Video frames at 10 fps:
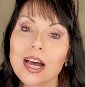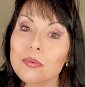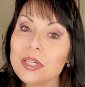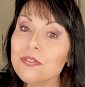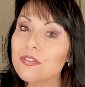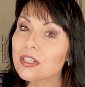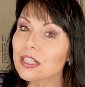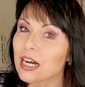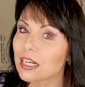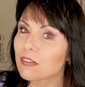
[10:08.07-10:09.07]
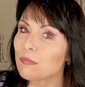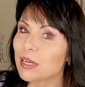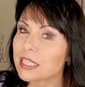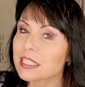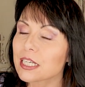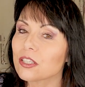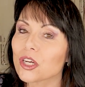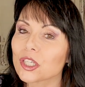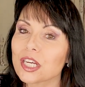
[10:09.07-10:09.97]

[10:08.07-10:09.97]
I went for kind of a basic look.